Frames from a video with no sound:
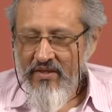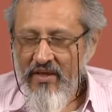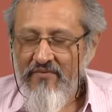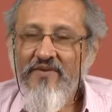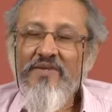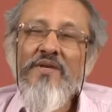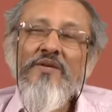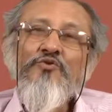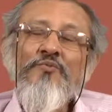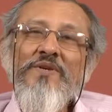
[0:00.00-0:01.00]

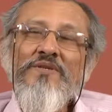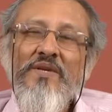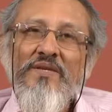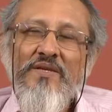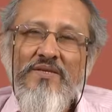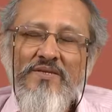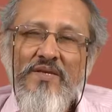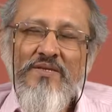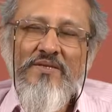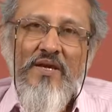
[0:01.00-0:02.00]
everything to be said in
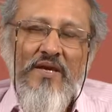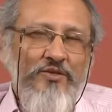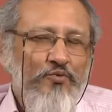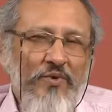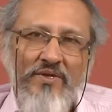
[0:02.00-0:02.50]
syntax